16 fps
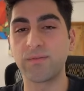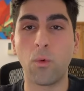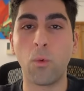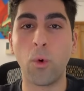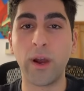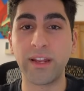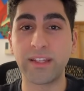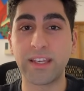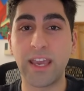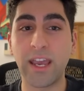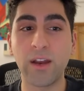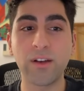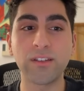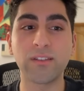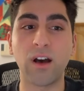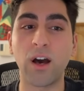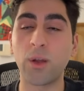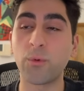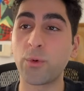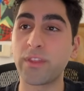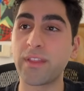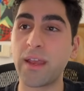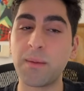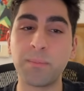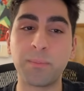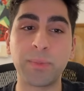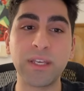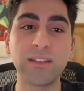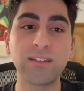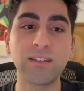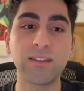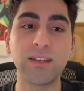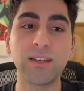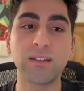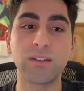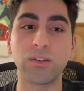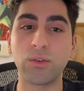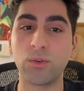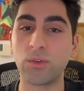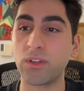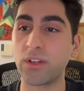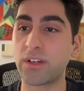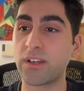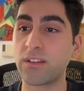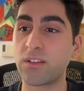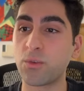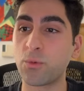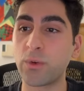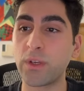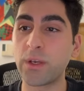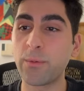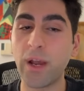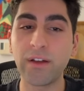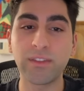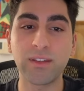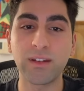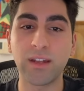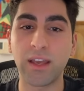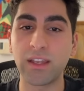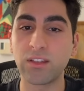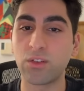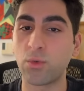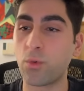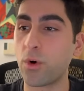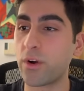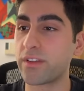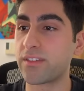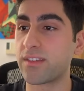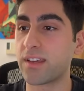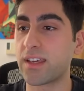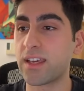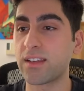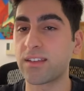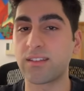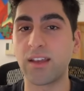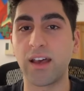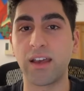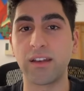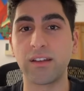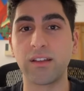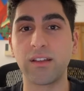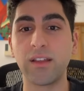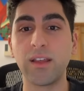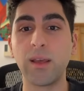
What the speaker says: White carries on with knight b to d2, looking to reroute the knight towards the king side.